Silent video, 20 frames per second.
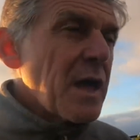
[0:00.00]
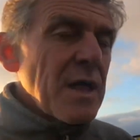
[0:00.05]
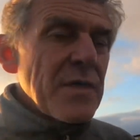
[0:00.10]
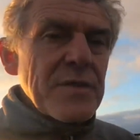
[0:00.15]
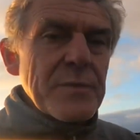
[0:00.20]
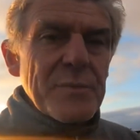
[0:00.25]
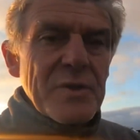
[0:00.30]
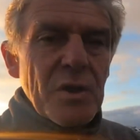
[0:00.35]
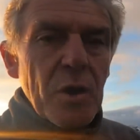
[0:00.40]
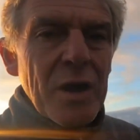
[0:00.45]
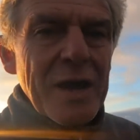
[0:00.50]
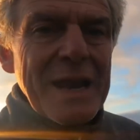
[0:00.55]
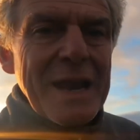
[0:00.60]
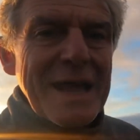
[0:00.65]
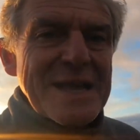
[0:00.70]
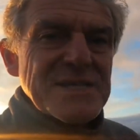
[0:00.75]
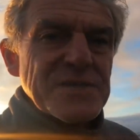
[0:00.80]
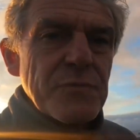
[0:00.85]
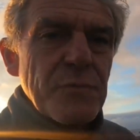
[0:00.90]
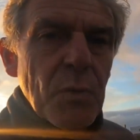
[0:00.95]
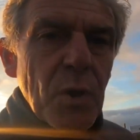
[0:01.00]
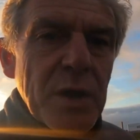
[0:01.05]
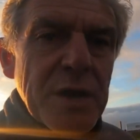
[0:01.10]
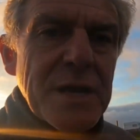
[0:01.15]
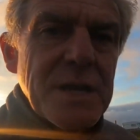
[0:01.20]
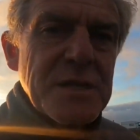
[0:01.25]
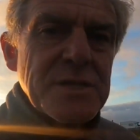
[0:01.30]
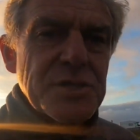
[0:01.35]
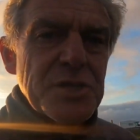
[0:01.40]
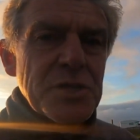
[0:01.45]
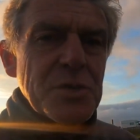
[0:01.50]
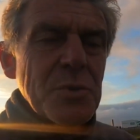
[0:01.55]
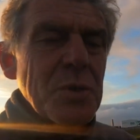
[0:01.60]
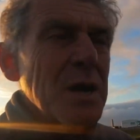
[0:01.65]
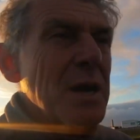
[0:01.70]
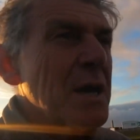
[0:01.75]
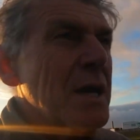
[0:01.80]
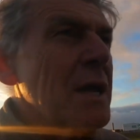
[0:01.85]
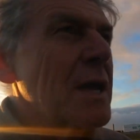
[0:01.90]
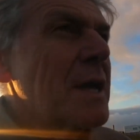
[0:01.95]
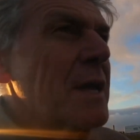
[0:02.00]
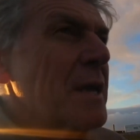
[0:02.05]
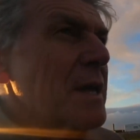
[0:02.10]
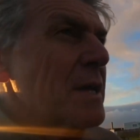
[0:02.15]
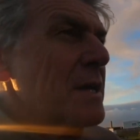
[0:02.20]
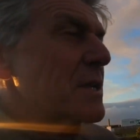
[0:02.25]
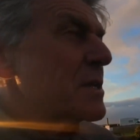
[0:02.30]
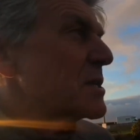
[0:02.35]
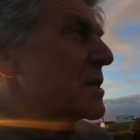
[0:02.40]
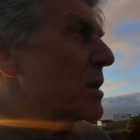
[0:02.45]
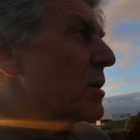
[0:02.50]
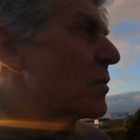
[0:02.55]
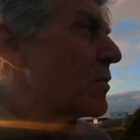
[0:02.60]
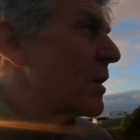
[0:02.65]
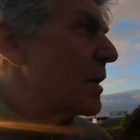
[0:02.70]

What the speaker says: think we've got a glass of wine or two, so